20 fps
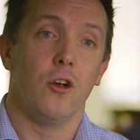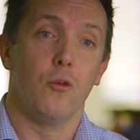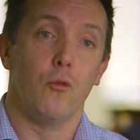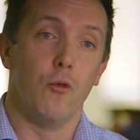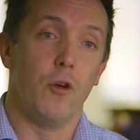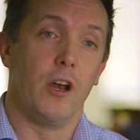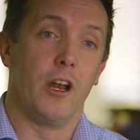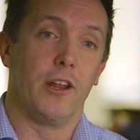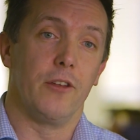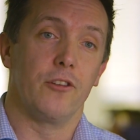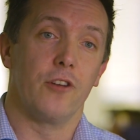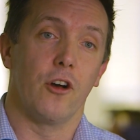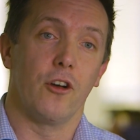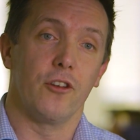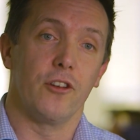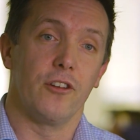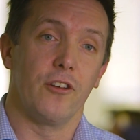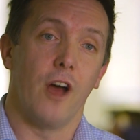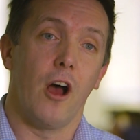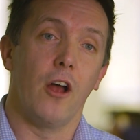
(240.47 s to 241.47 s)
really
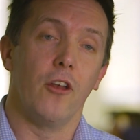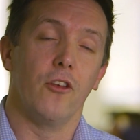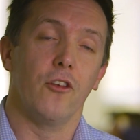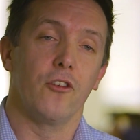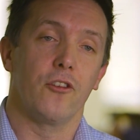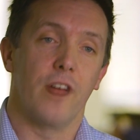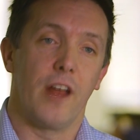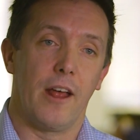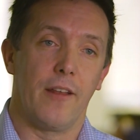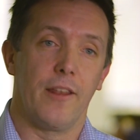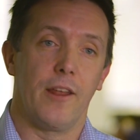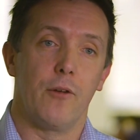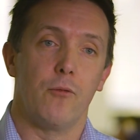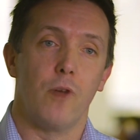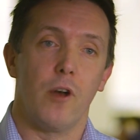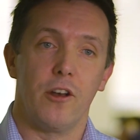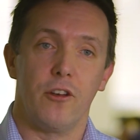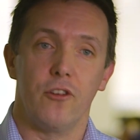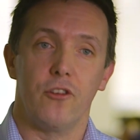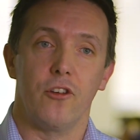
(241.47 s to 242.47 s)
starting to understand their
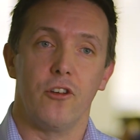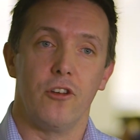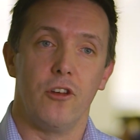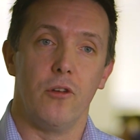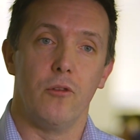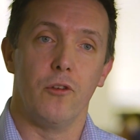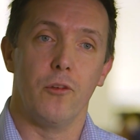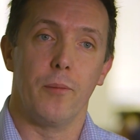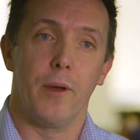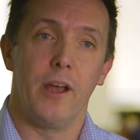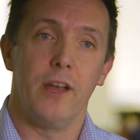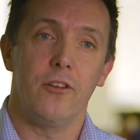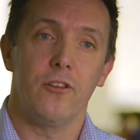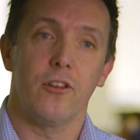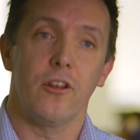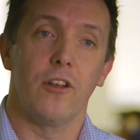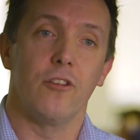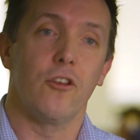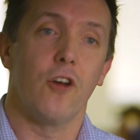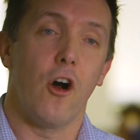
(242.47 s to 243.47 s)
registered user base
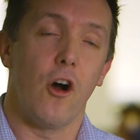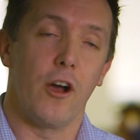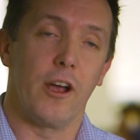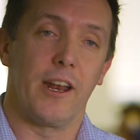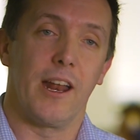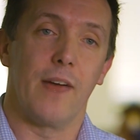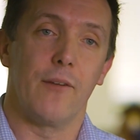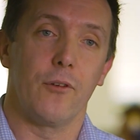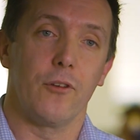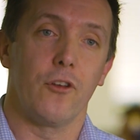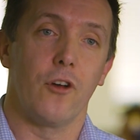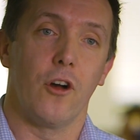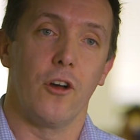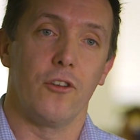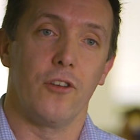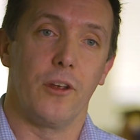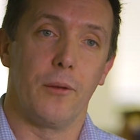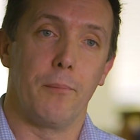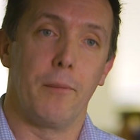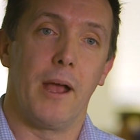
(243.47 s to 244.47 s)
and target
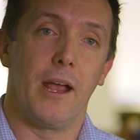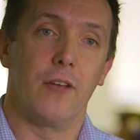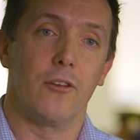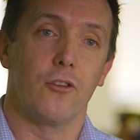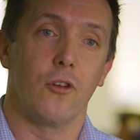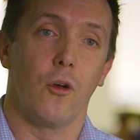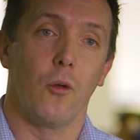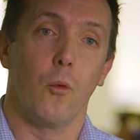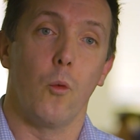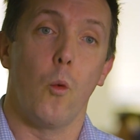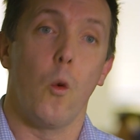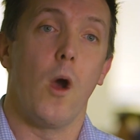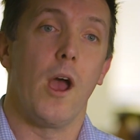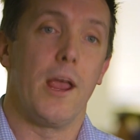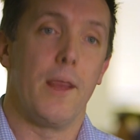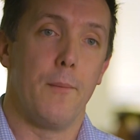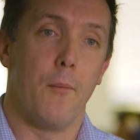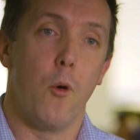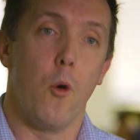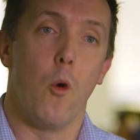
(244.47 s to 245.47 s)
advertising based on
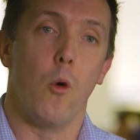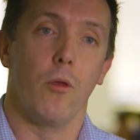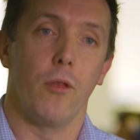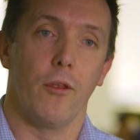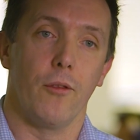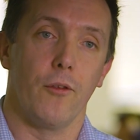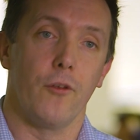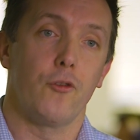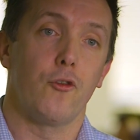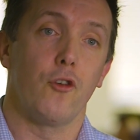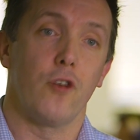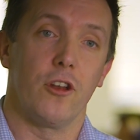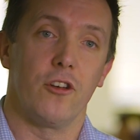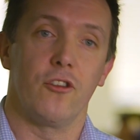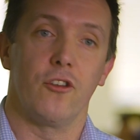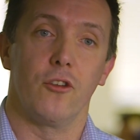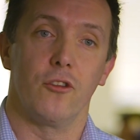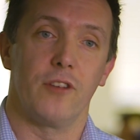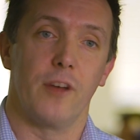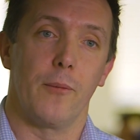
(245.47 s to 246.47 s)
way more than the
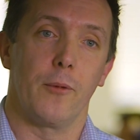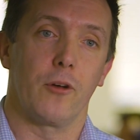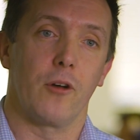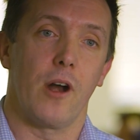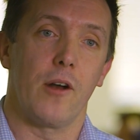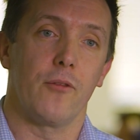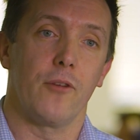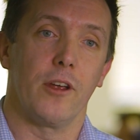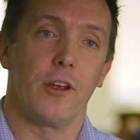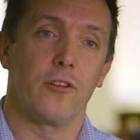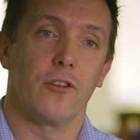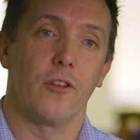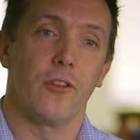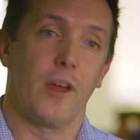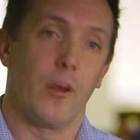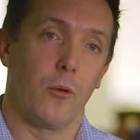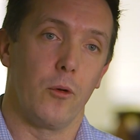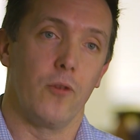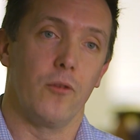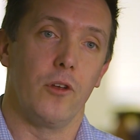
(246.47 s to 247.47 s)
traditional demographics that
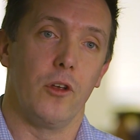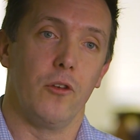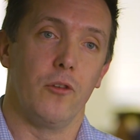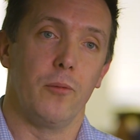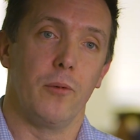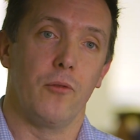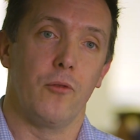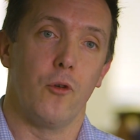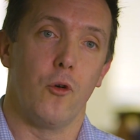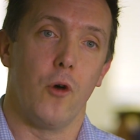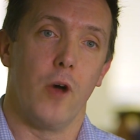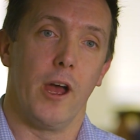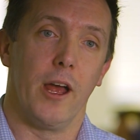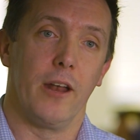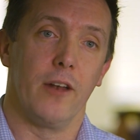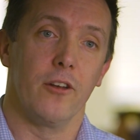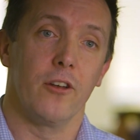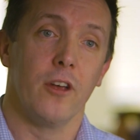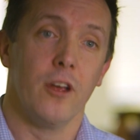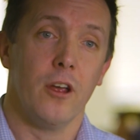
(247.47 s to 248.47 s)
they would have used
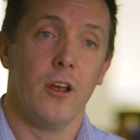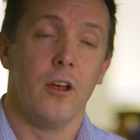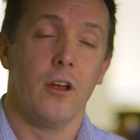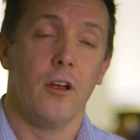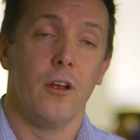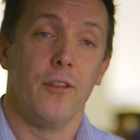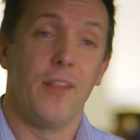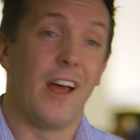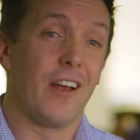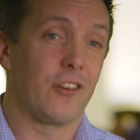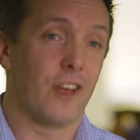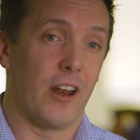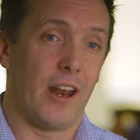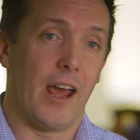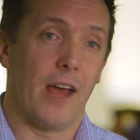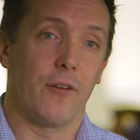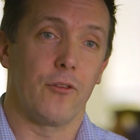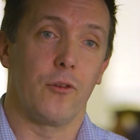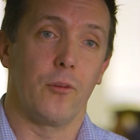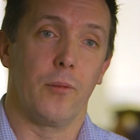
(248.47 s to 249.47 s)
beforehand. That's going
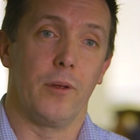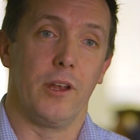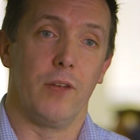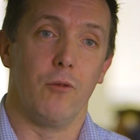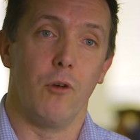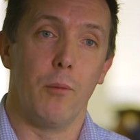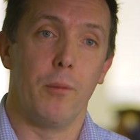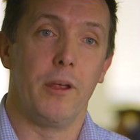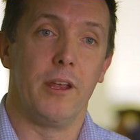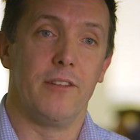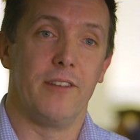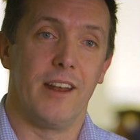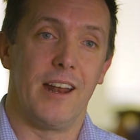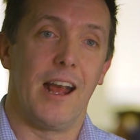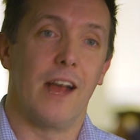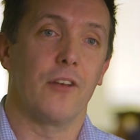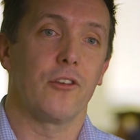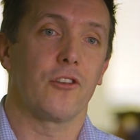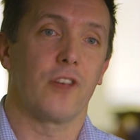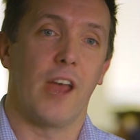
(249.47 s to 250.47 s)
to have to be repeated
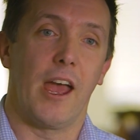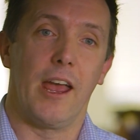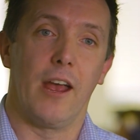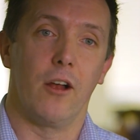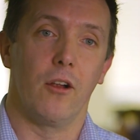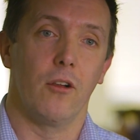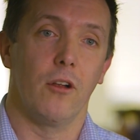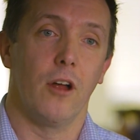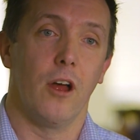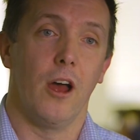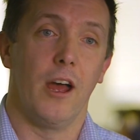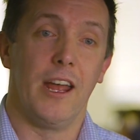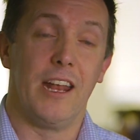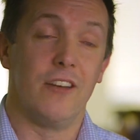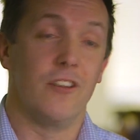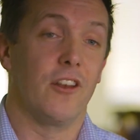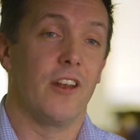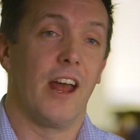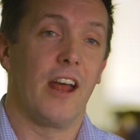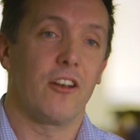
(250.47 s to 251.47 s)
at scale uh,
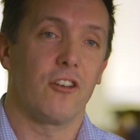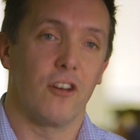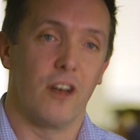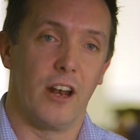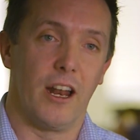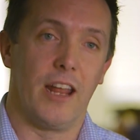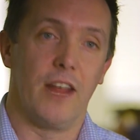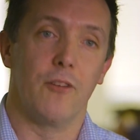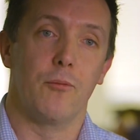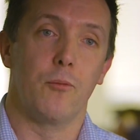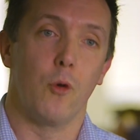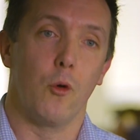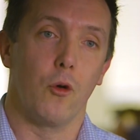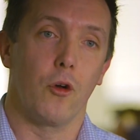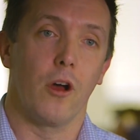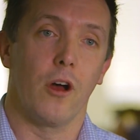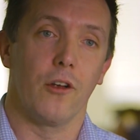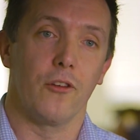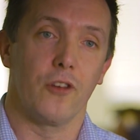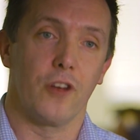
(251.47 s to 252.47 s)
internationally if
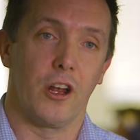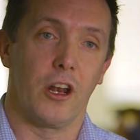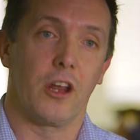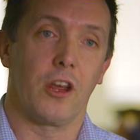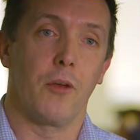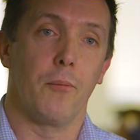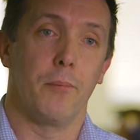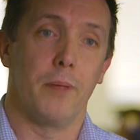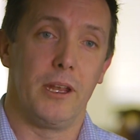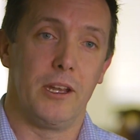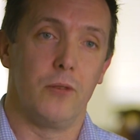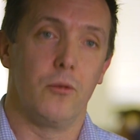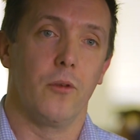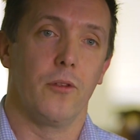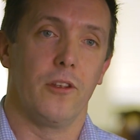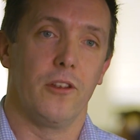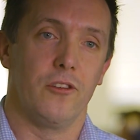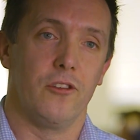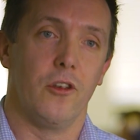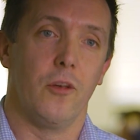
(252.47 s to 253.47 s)
broadcasters are going to compete with
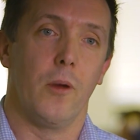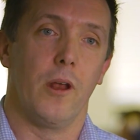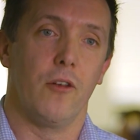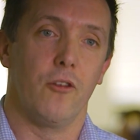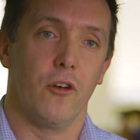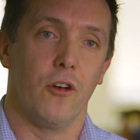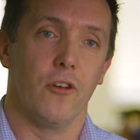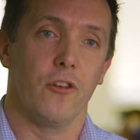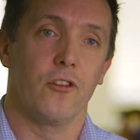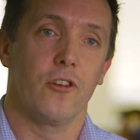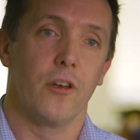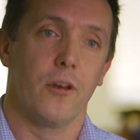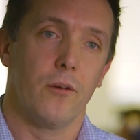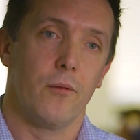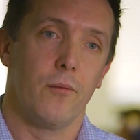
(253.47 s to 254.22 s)
these new entrants.